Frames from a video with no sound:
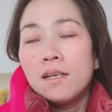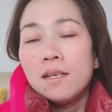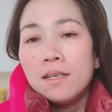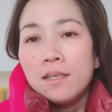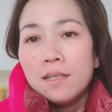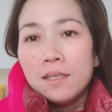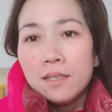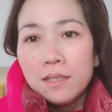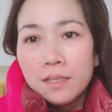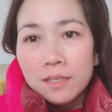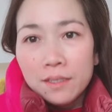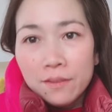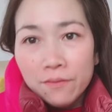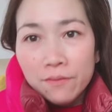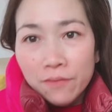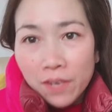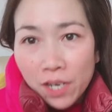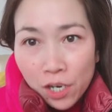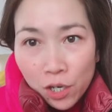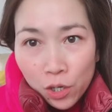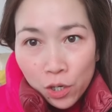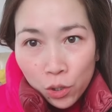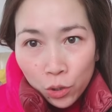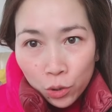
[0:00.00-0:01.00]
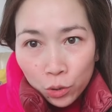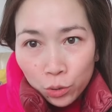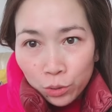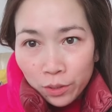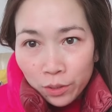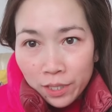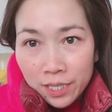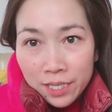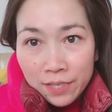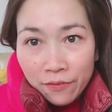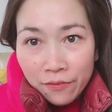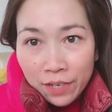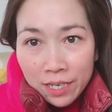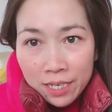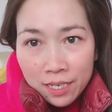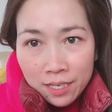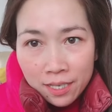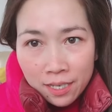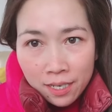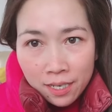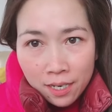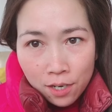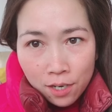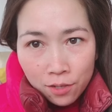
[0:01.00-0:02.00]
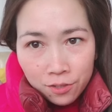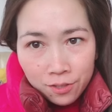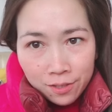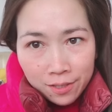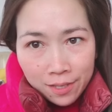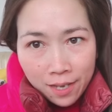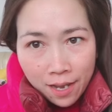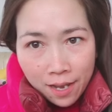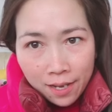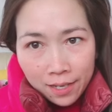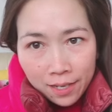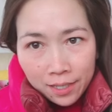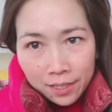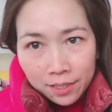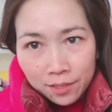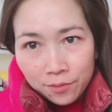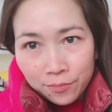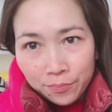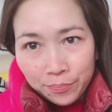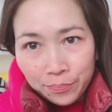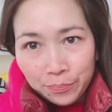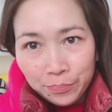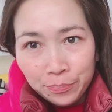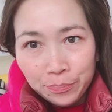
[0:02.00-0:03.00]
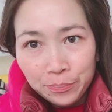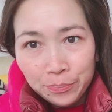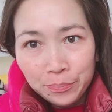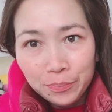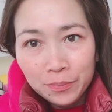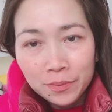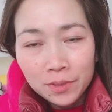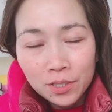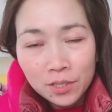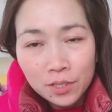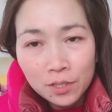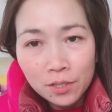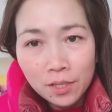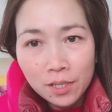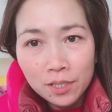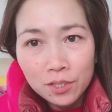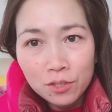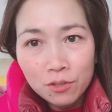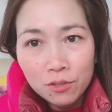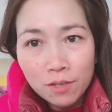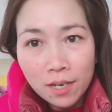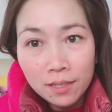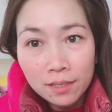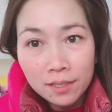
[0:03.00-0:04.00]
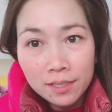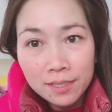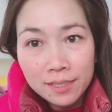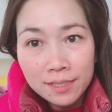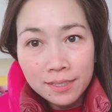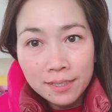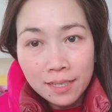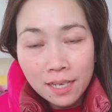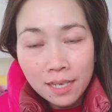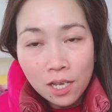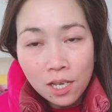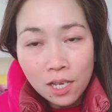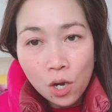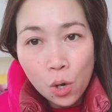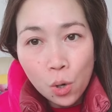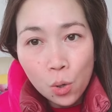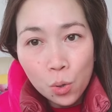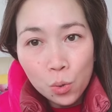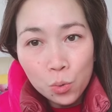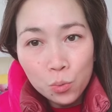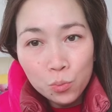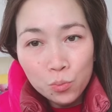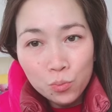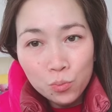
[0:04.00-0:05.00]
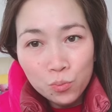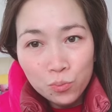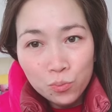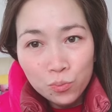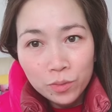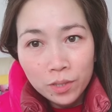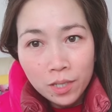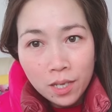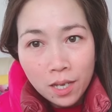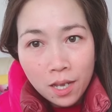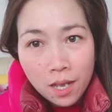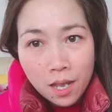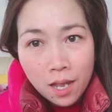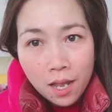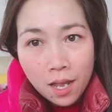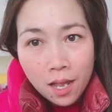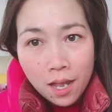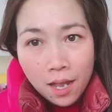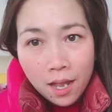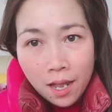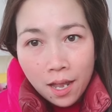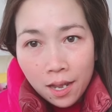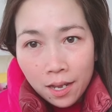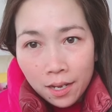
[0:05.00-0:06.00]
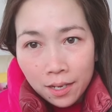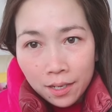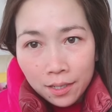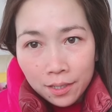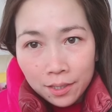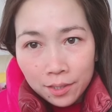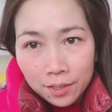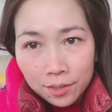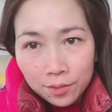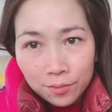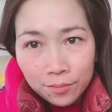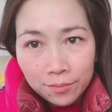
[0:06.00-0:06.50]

It's very cold. It's freezing outside. So I'd rather stay home and